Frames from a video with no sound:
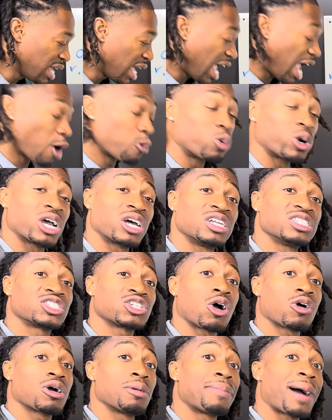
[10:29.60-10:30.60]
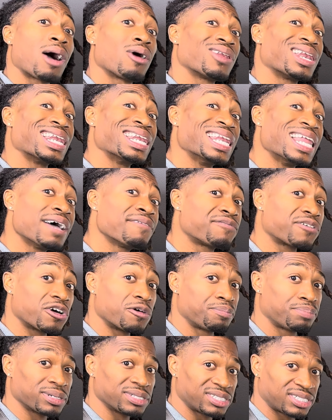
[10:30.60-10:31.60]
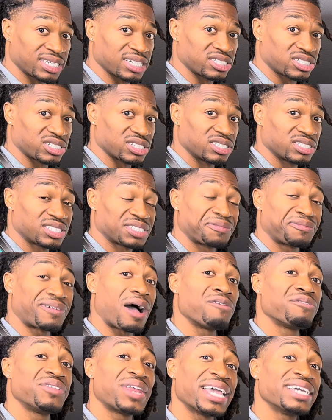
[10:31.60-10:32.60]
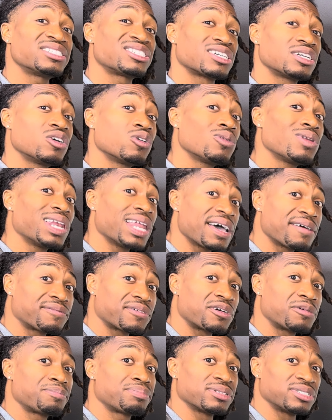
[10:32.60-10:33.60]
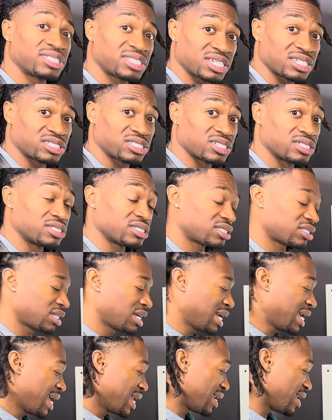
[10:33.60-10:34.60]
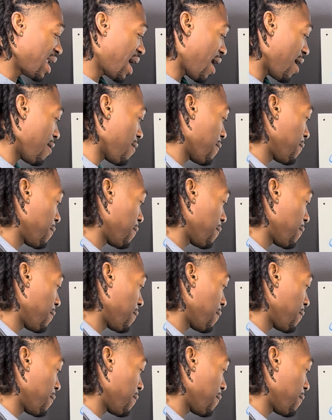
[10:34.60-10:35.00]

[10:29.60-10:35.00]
and we're going to talk about lever positions, foundational lever positions. Now,